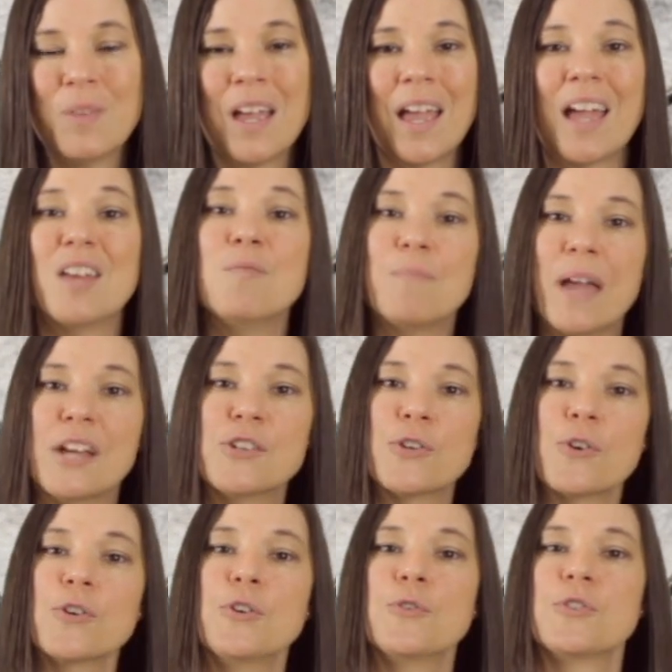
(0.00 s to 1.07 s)
and make sure
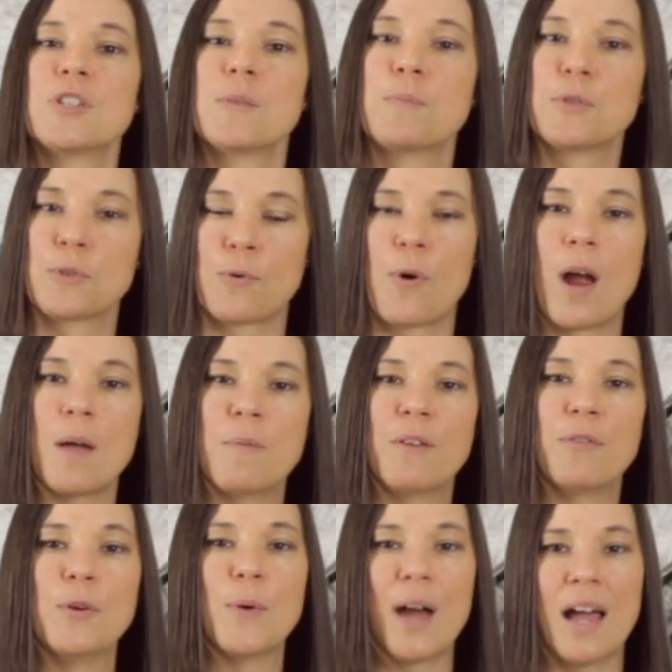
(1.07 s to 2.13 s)
you subscribe if
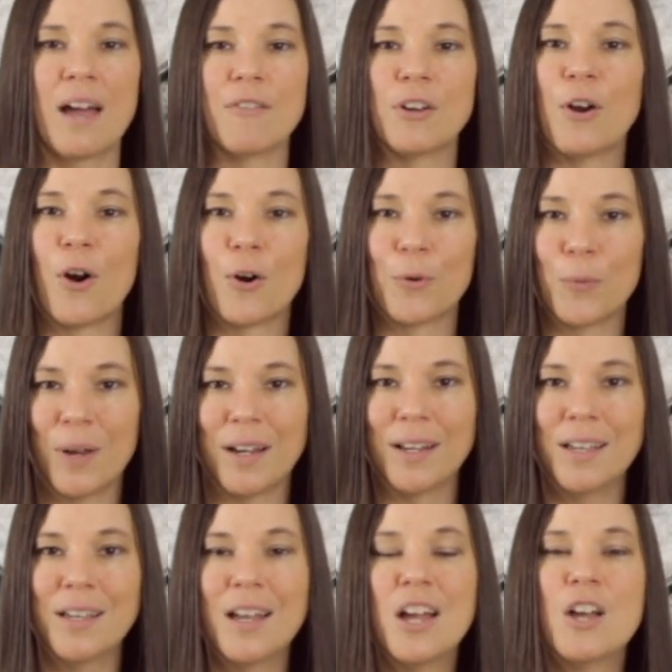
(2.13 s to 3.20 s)
you haven't already